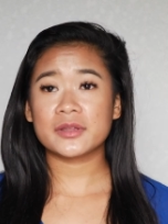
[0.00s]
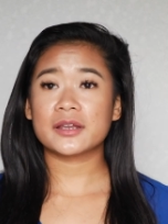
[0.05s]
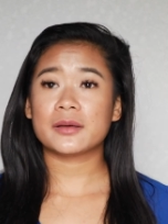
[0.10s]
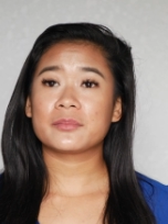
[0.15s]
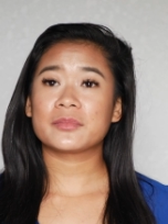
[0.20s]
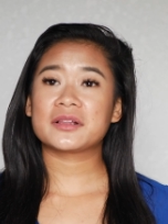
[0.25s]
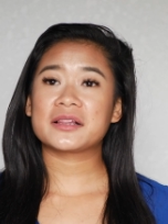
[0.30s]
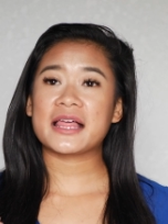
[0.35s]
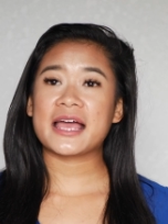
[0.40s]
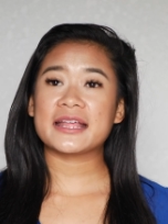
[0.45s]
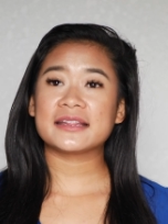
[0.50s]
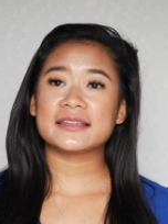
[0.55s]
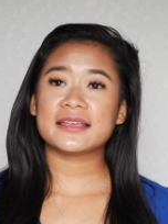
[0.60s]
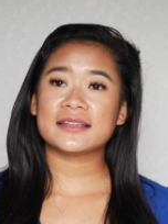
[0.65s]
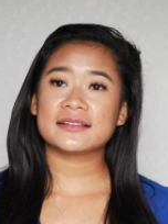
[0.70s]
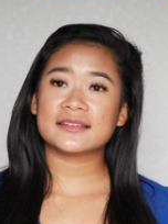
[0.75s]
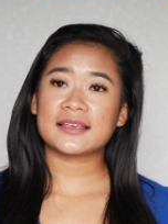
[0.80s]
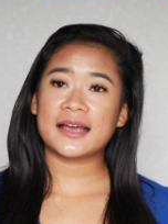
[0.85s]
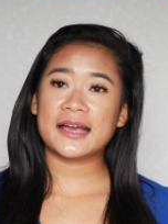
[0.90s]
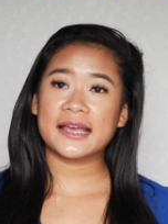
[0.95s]
And I'm glad
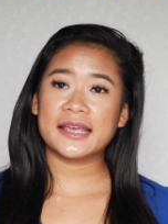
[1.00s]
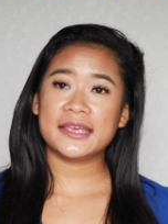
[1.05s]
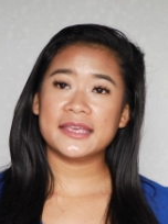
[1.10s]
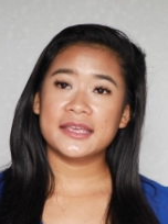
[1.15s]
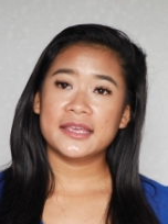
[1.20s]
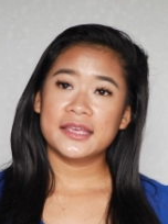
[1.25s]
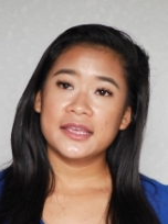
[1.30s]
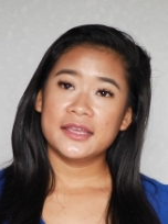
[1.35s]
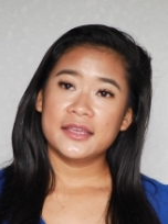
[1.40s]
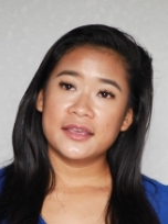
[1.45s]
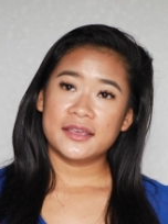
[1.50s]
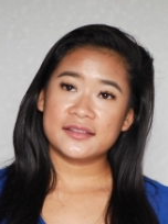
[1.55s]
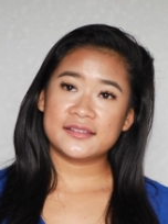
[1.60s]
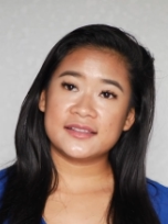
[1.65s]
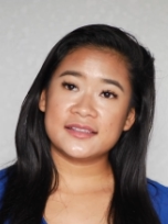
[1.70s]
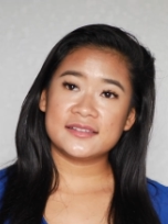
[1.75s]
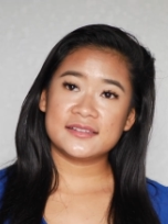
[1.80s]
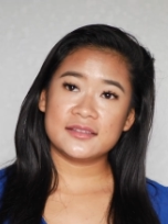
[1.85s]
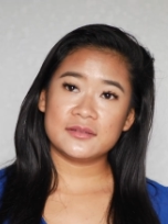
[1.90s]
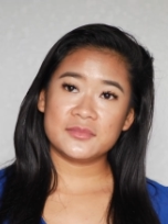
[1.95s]
that Ty
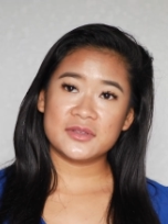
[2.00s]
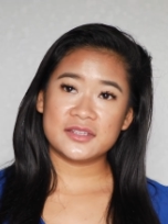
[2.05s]
assisted